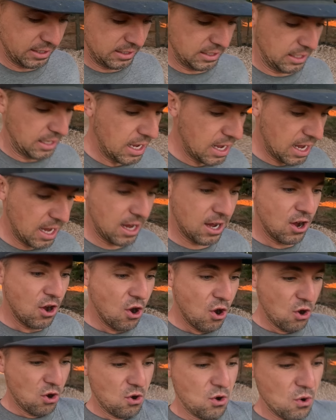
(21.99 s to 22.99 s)
Today,
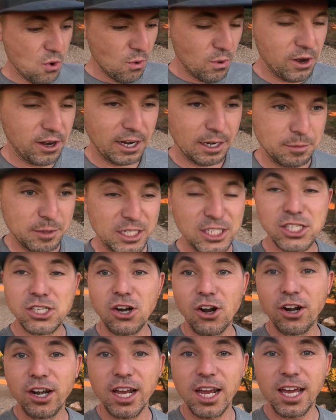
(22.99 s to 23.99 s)
we're gonna be
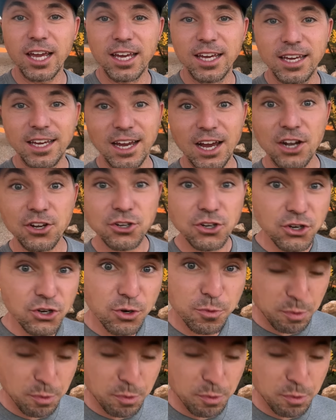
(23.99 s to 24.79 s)
starting a new